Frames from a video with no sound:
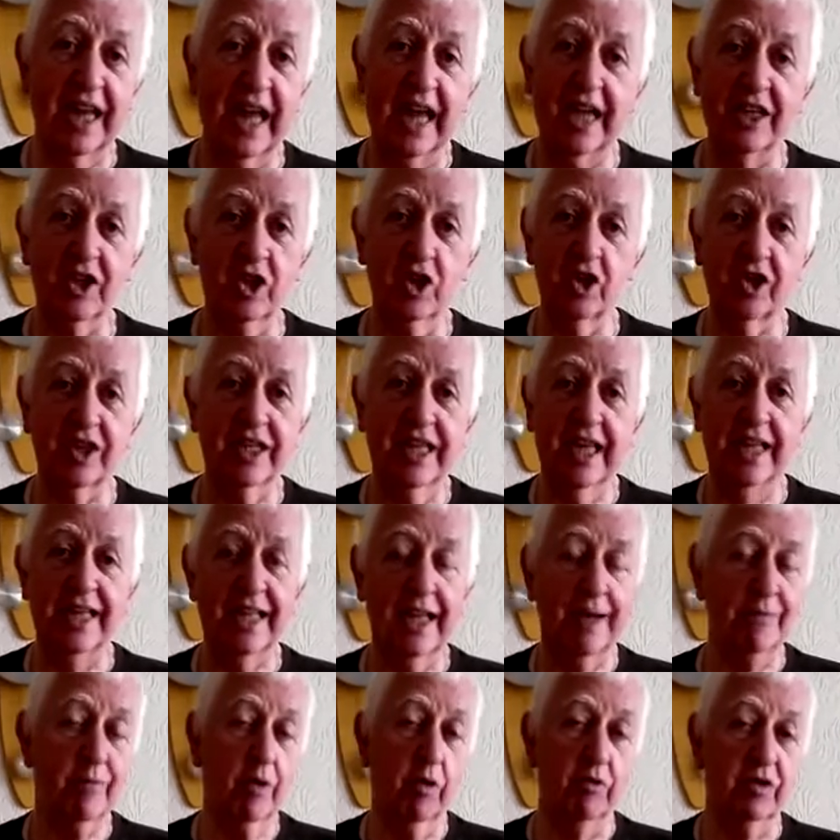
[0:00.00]
I just need
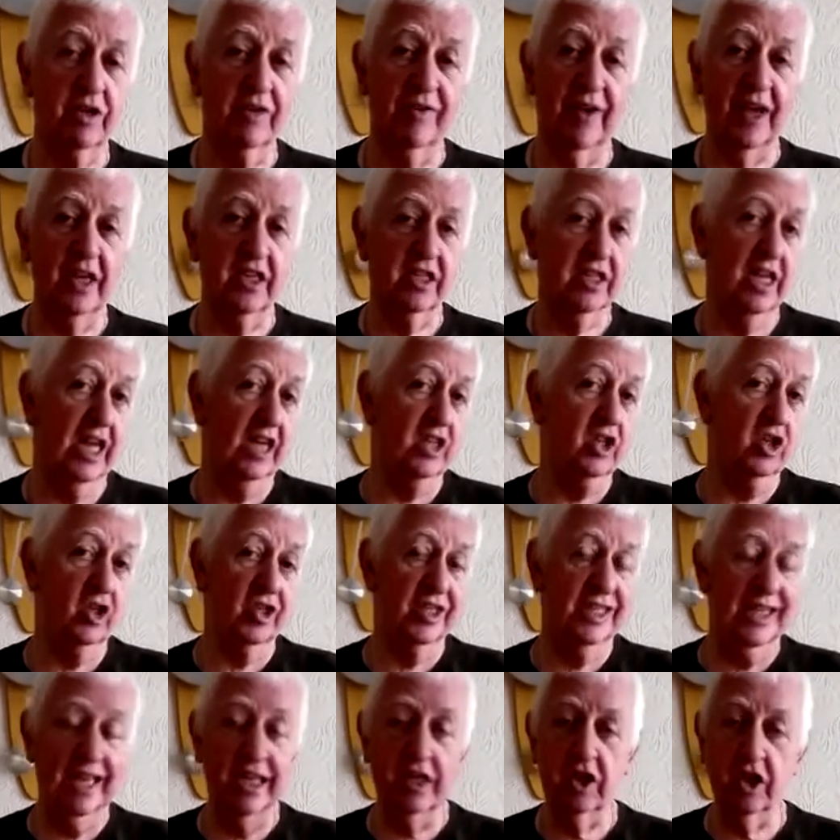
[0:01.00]
that motivation. I
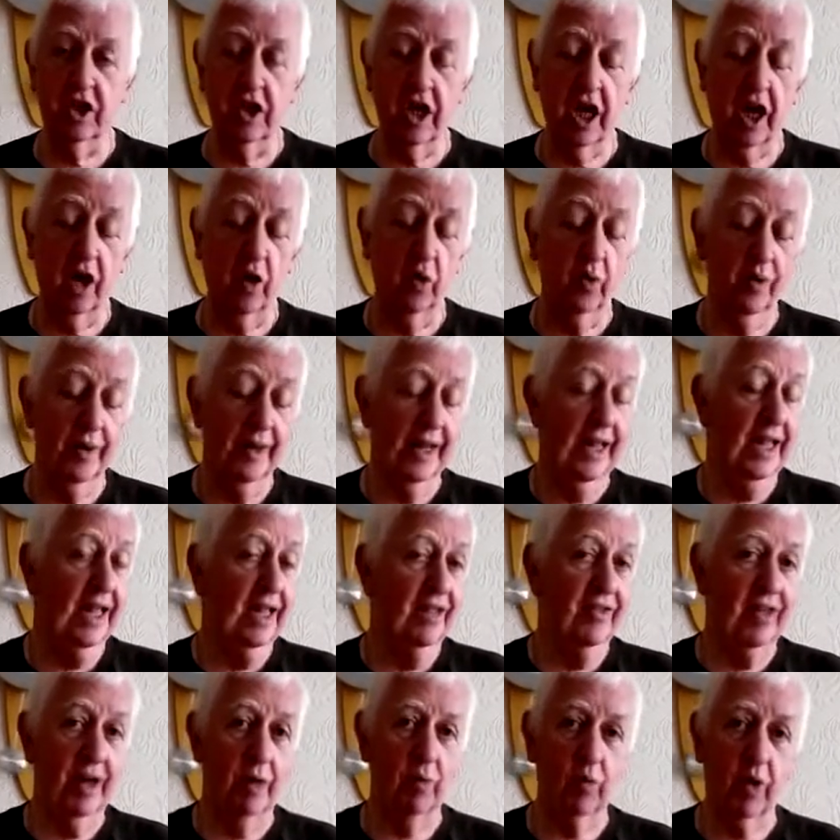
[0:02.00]
just need to know
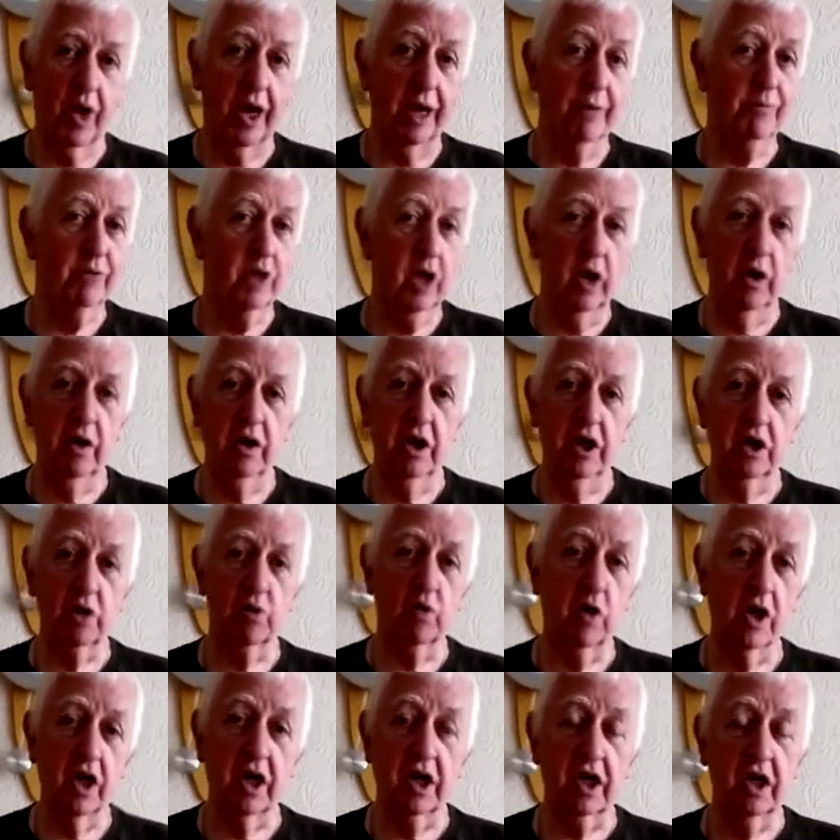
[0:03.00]
that what I'm doing is
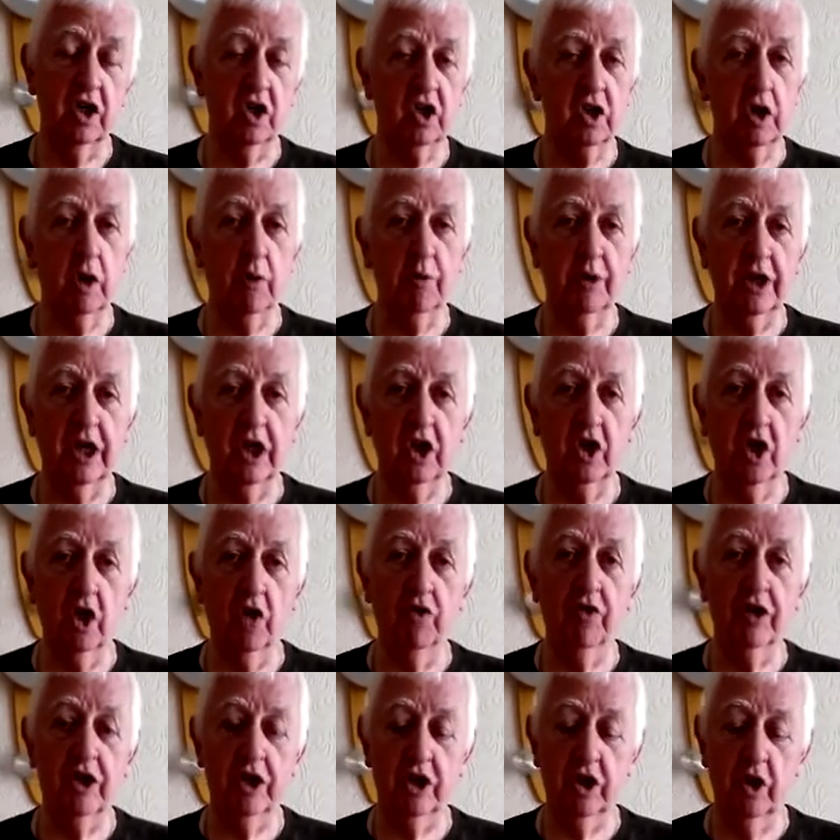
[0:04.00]
working. So I would
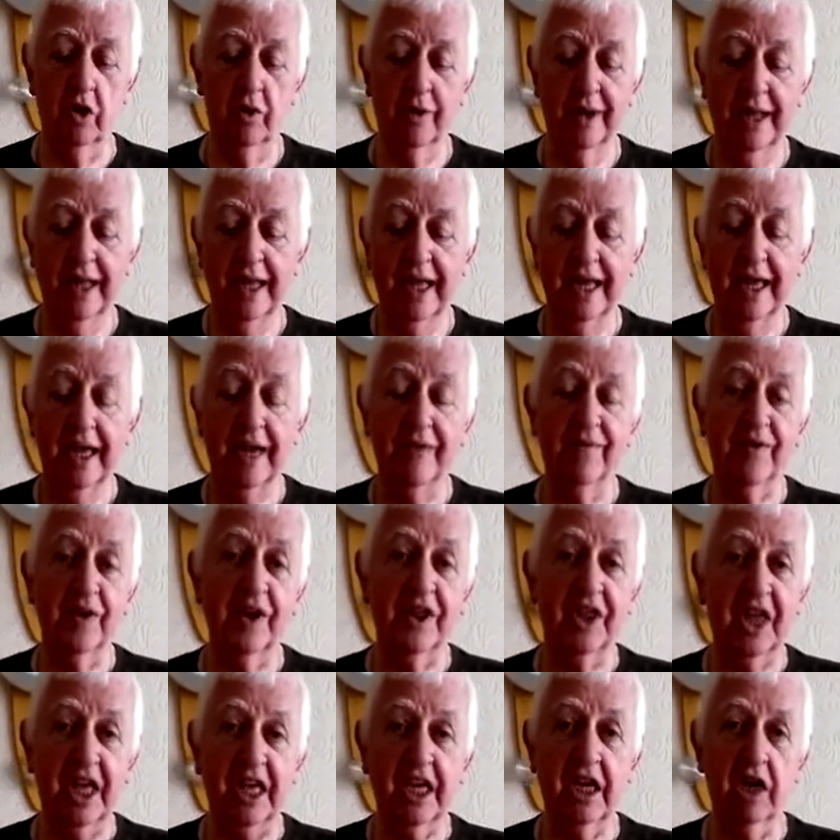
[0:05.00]
encourage you, if you
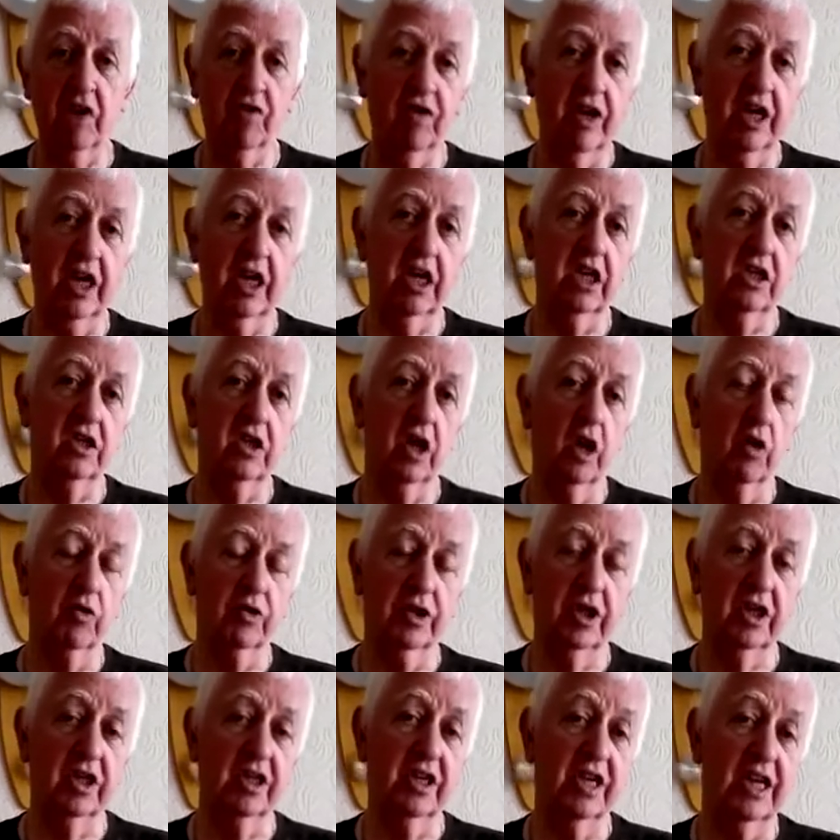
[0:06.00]
think you're in
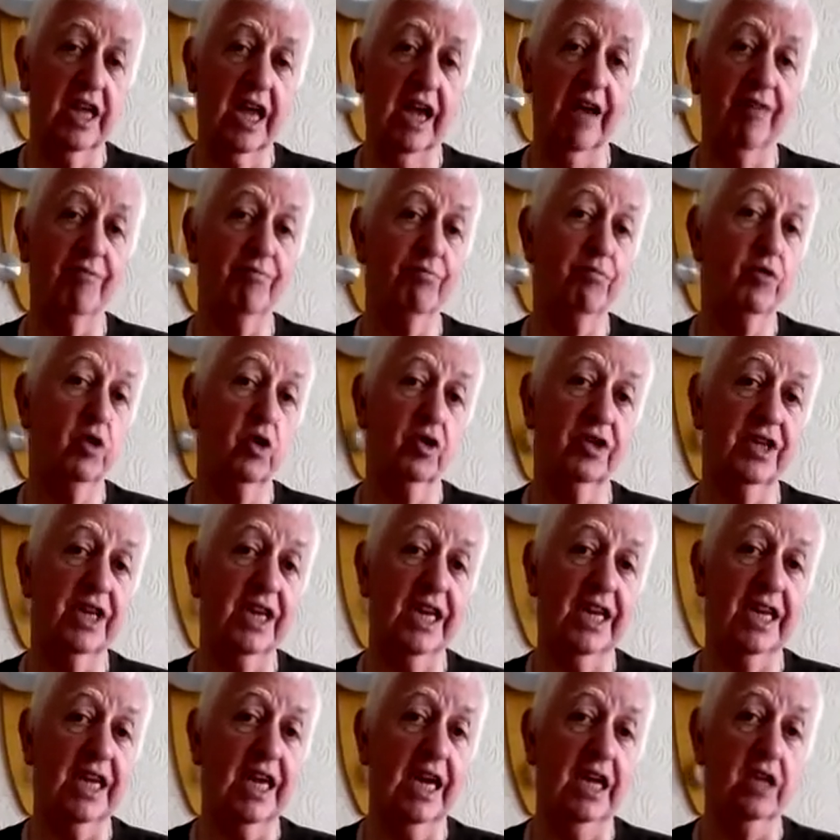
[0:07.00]
ketosis and you haven't bought
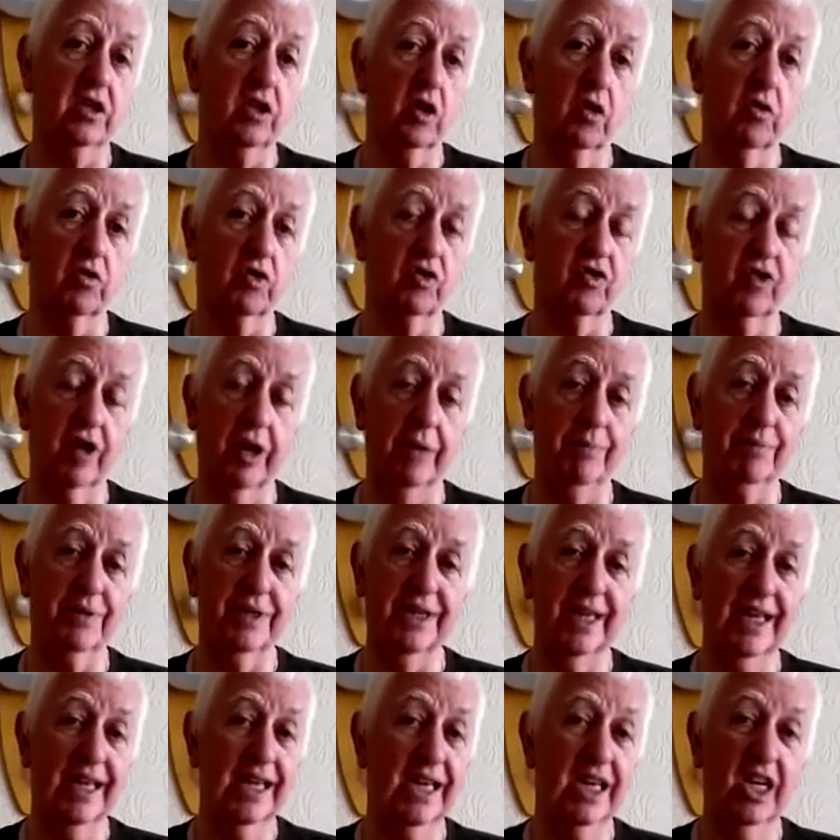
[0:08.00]
any ketone
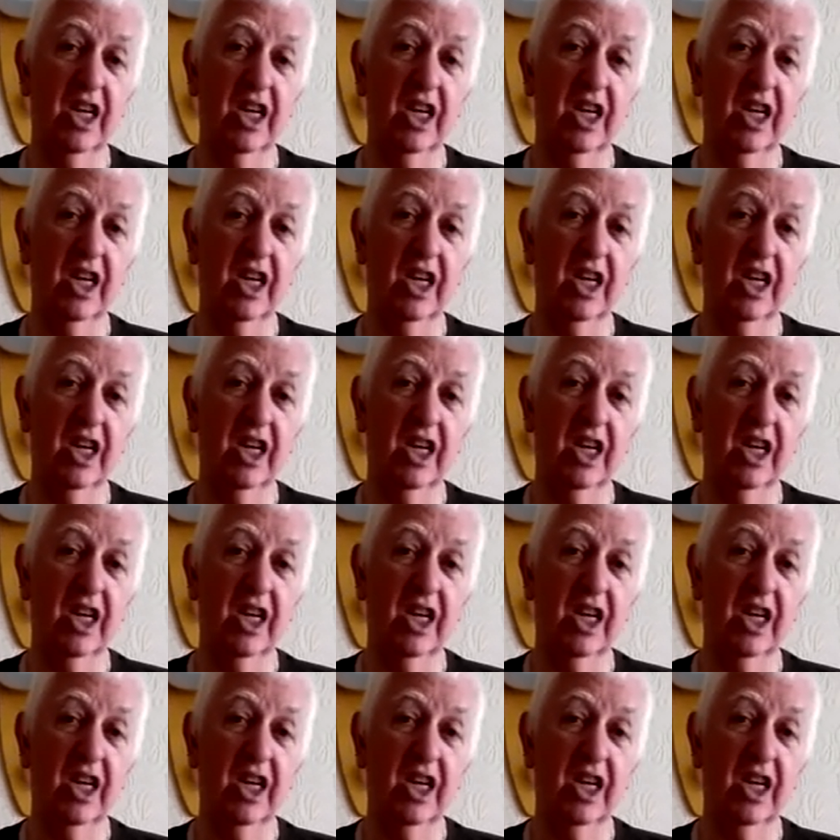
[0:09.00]
strips,